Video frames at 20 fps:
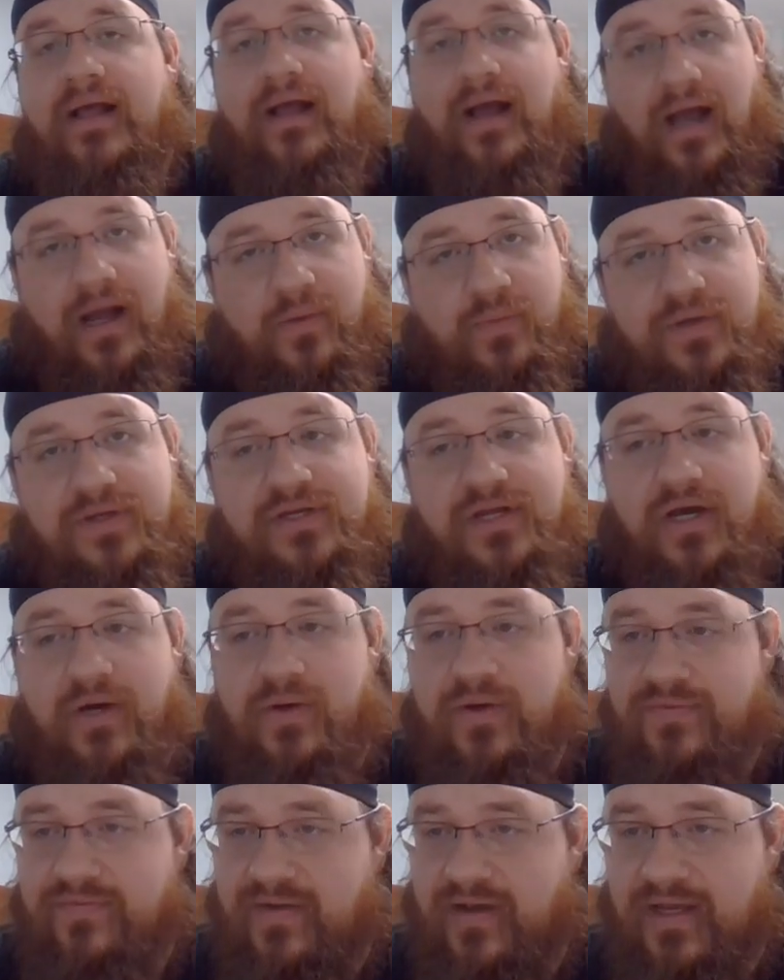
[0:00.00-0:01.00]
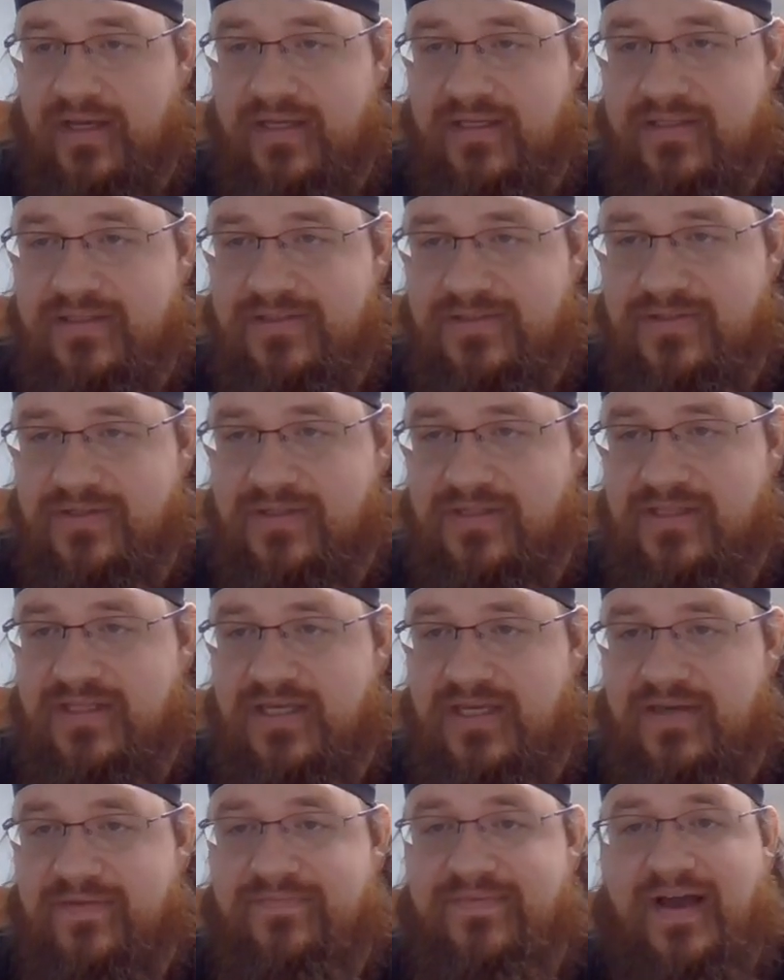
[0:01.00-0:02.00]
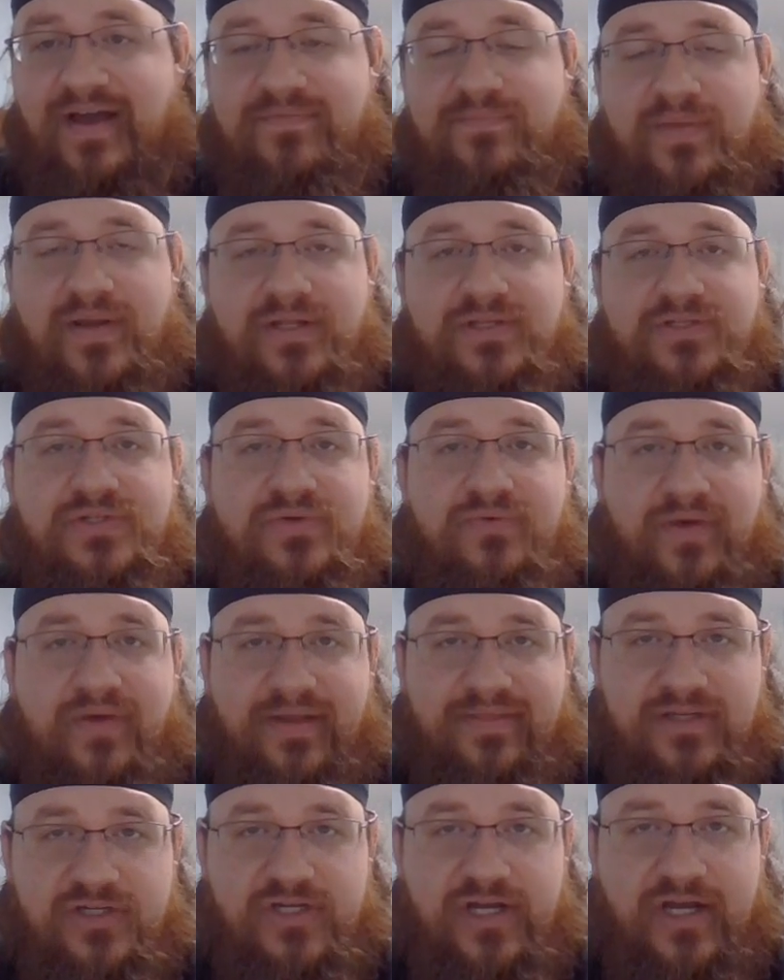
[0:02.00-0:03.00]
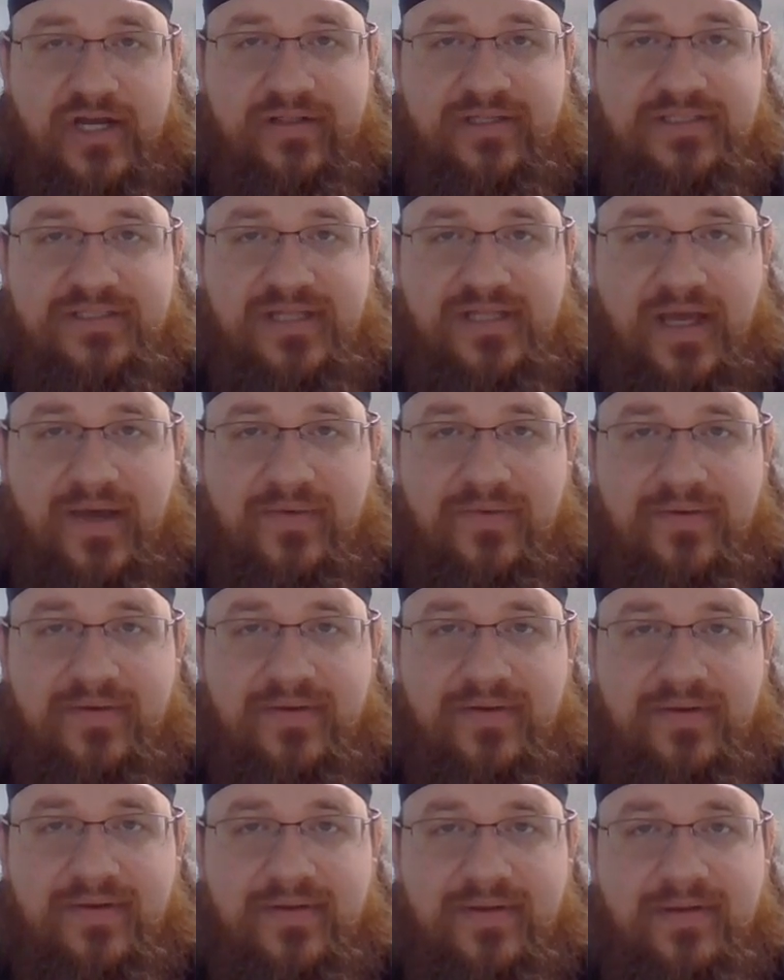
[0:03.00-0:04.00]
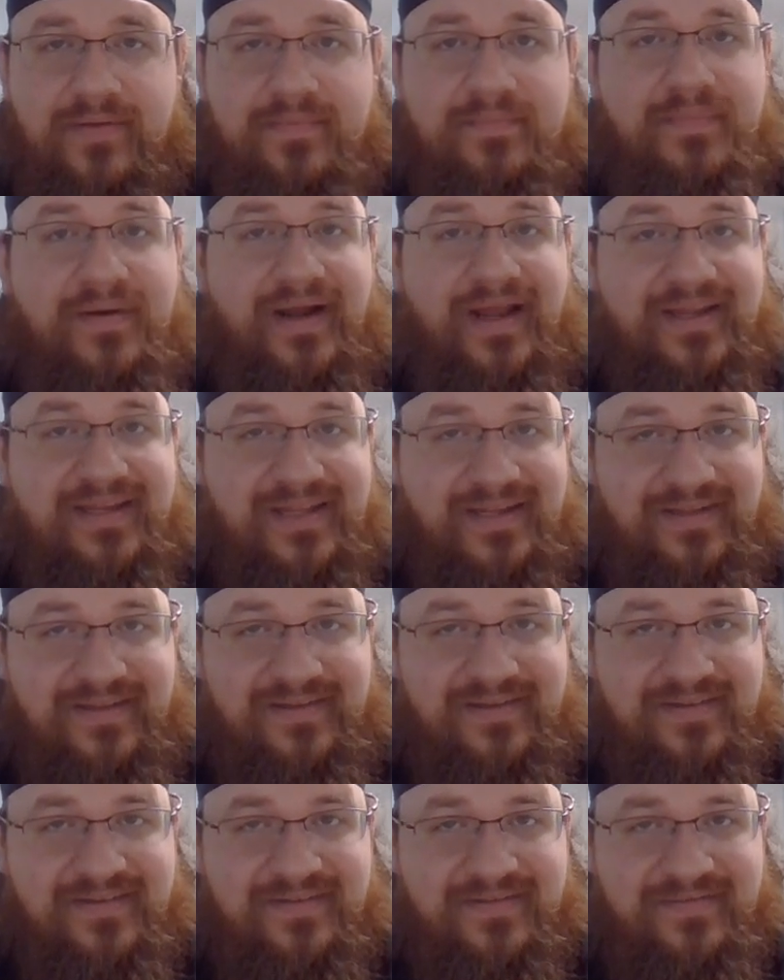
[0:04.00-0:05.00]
I would know if I took the five minutes to write the checklist down, but I didn't.